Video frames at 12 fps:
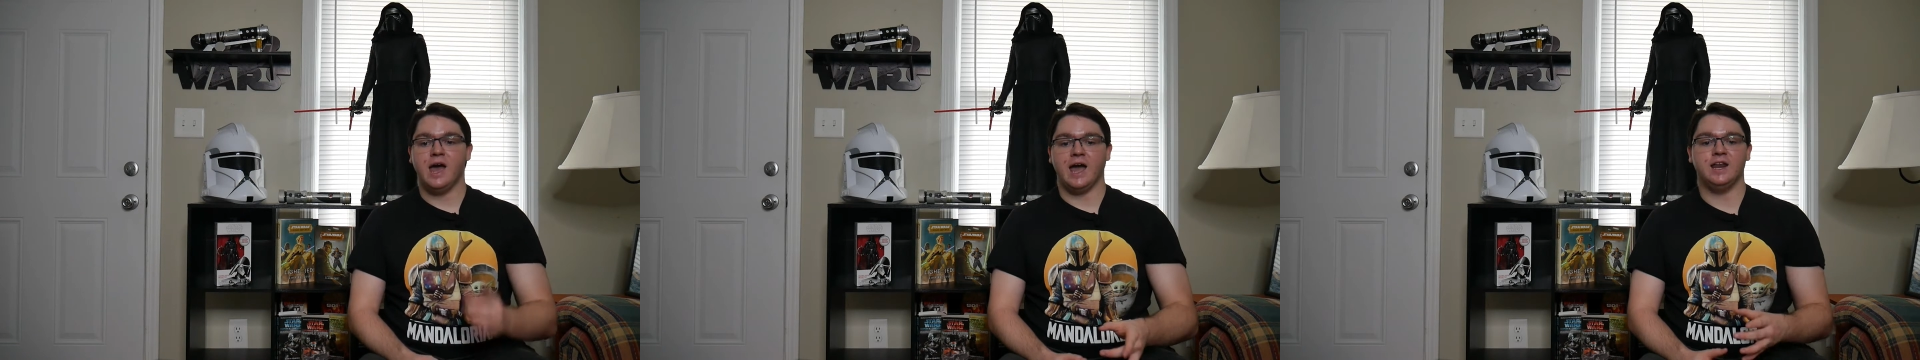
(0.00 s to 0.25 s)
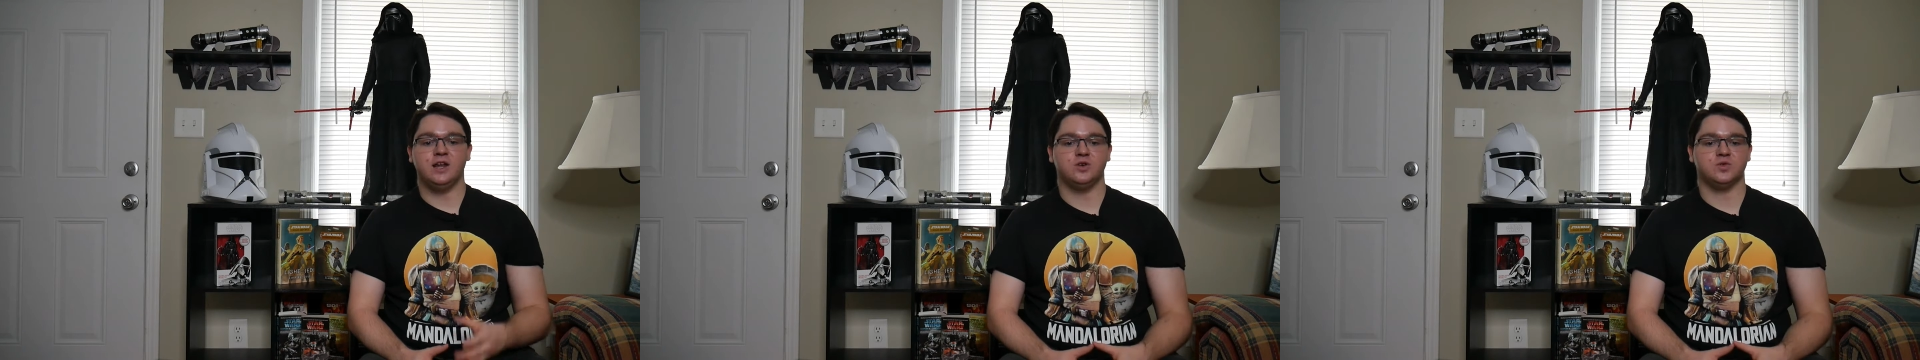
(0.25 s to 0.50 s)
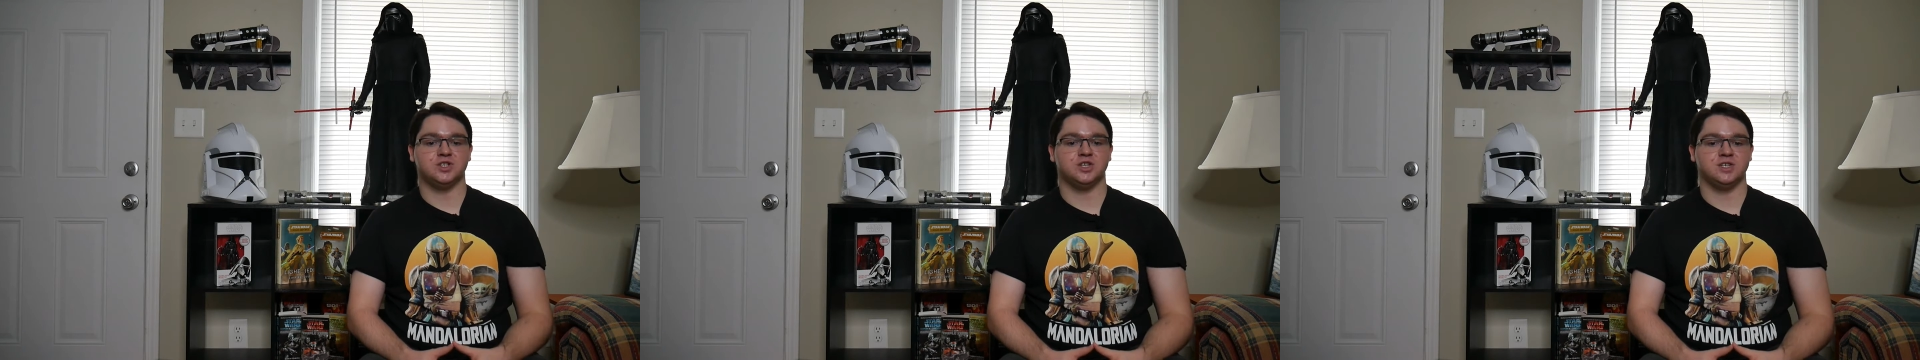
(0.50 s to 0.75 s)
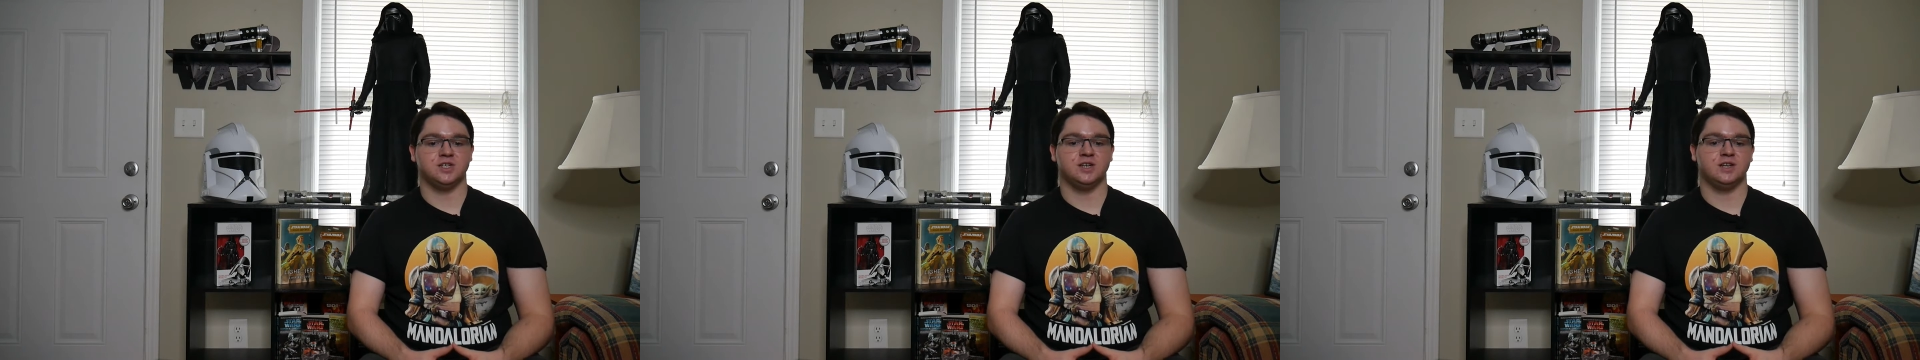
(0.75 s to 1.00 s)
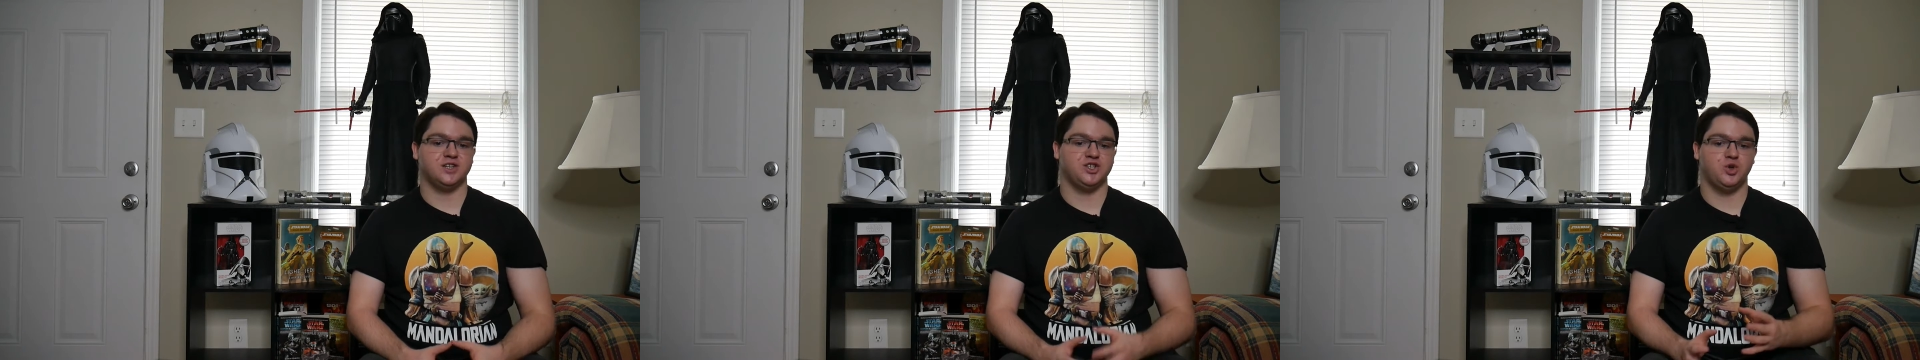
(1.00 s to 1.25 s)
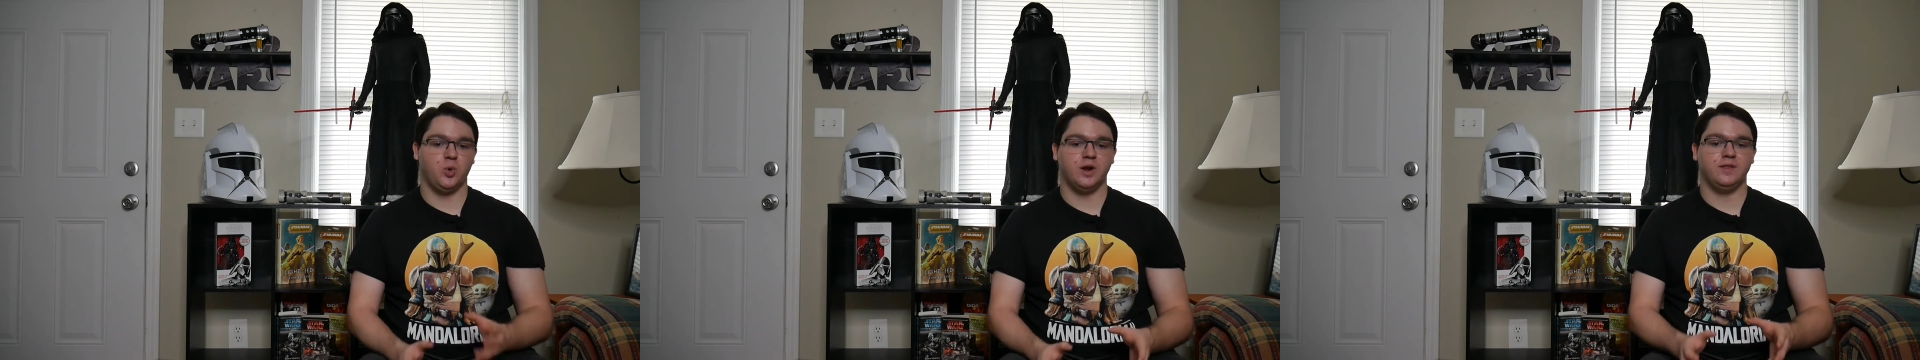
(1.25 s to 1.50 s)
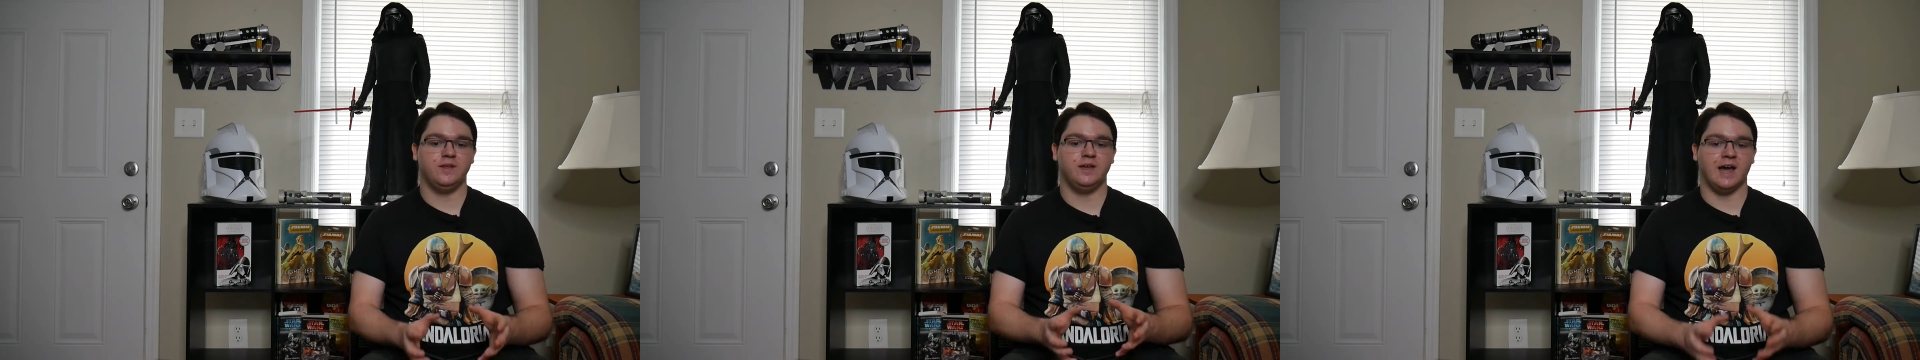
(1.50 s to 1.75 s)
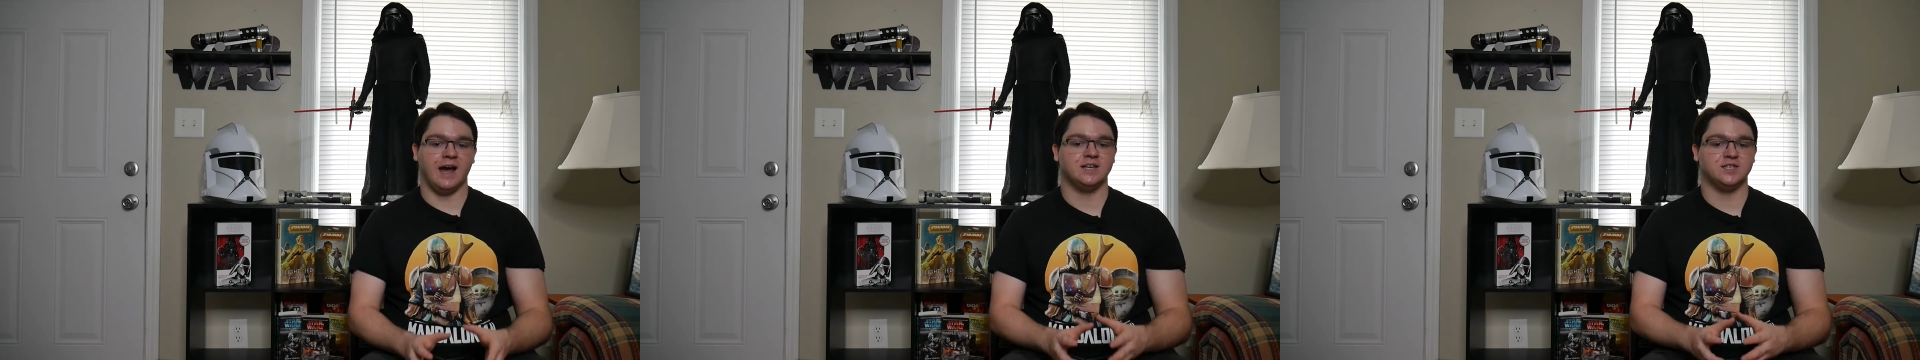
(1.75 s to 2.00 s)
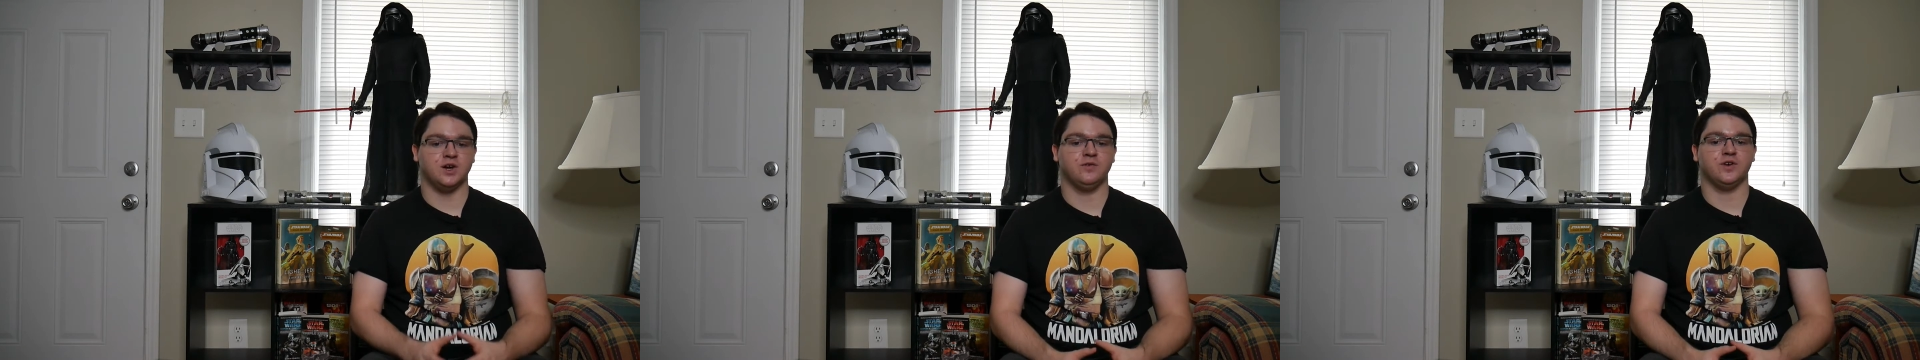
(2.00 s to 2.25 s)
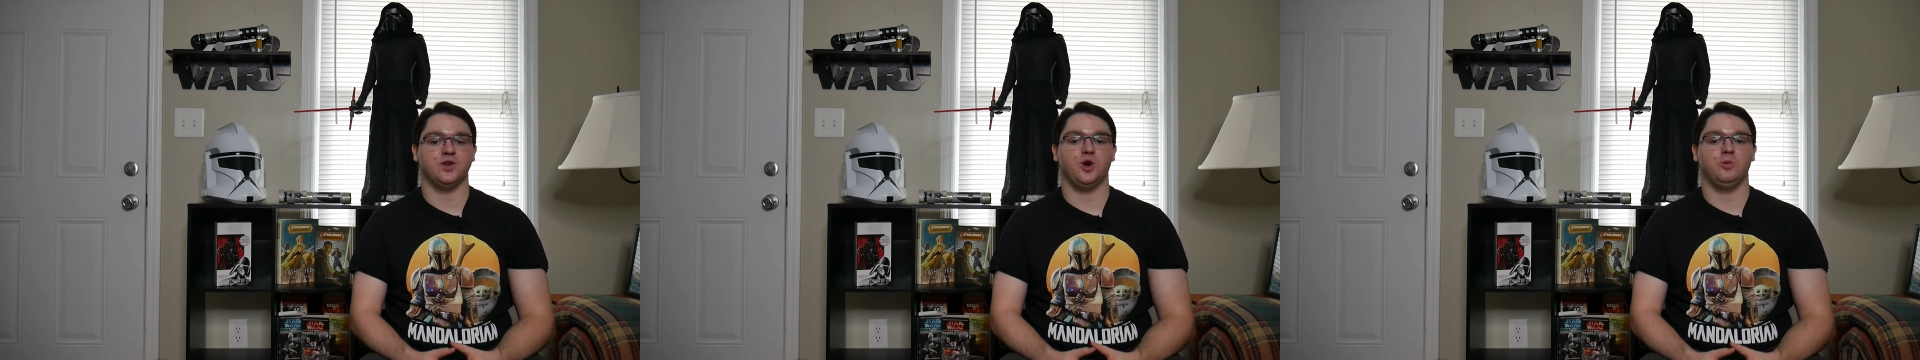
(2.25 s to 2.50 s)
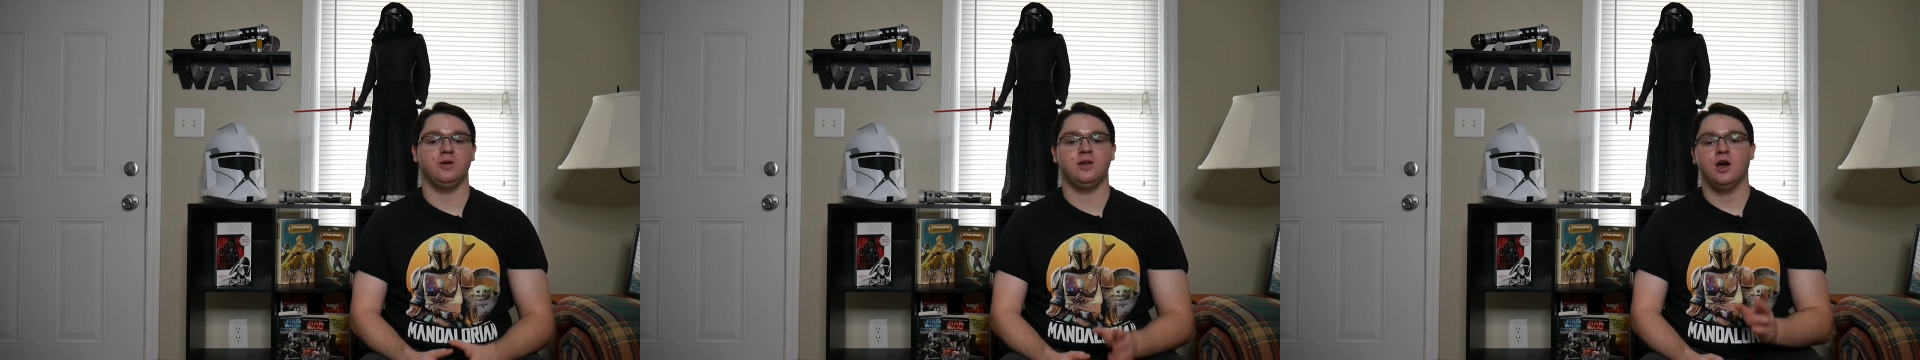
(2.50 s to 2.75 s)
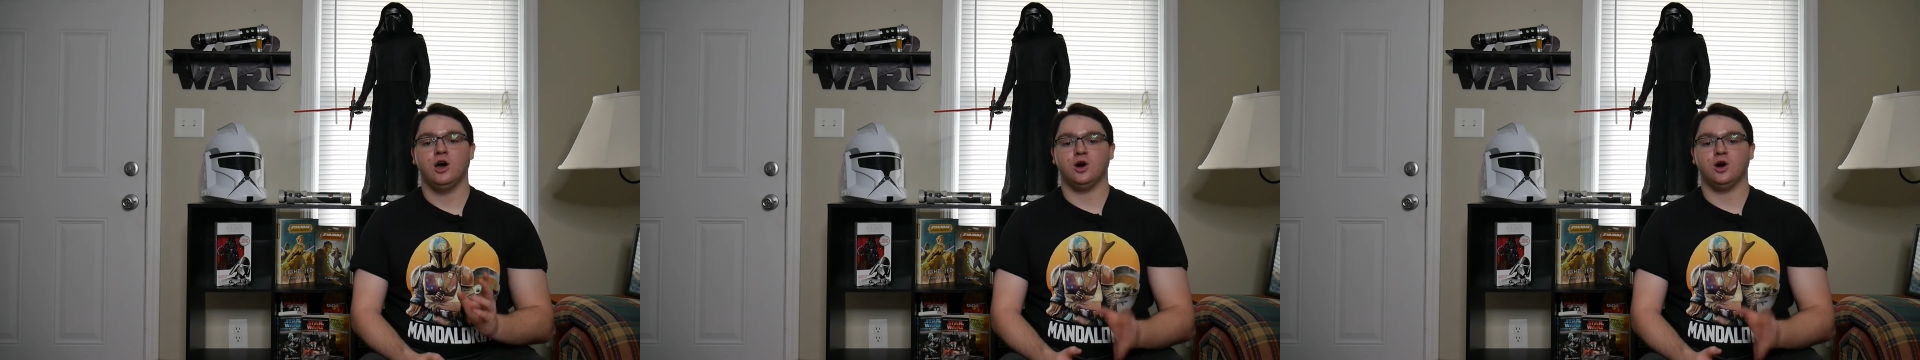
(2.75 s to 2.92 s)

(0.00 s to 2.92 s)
Hayden Christensen is joining the cast of Kenobi